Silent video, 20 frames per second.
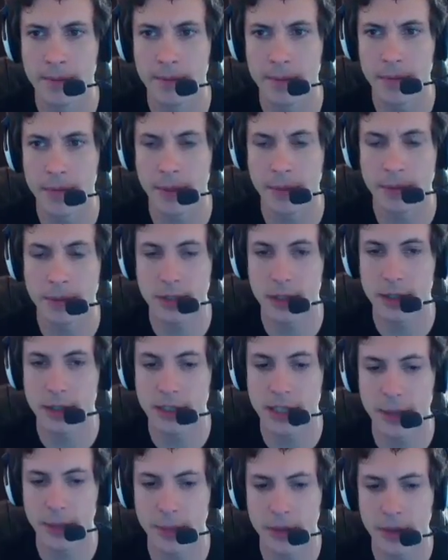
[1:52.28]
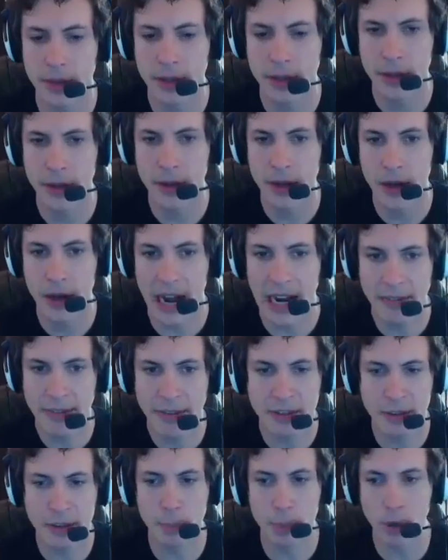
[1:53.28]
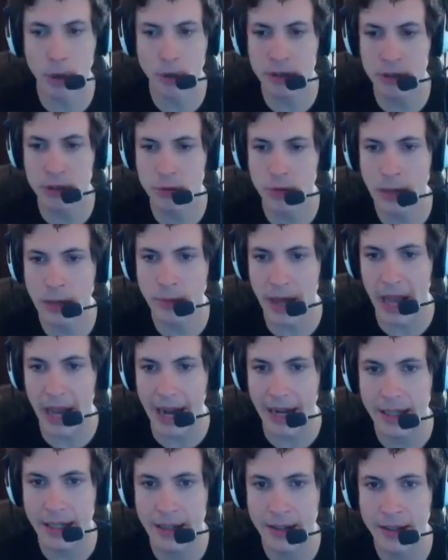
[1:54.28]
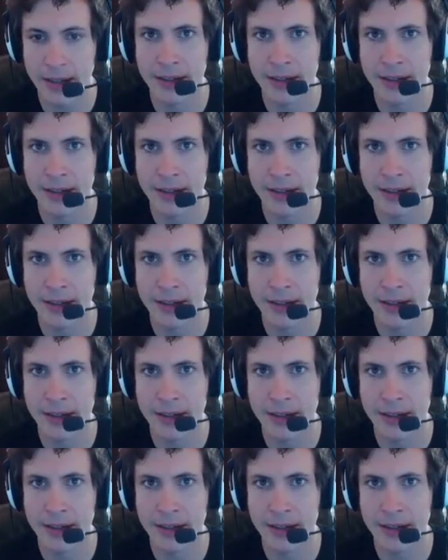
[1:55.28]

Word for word: I'm sorry, sheep. I didn't even have to pull the string back.